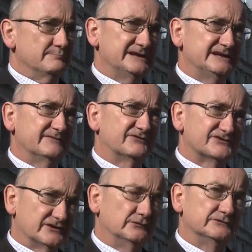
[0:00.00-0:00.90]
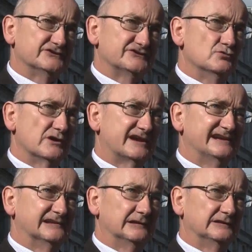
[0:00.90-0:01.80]
many of the soldiers who were
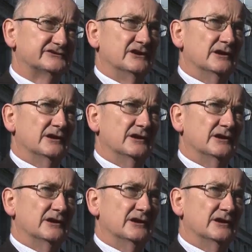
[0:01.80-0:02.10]
killed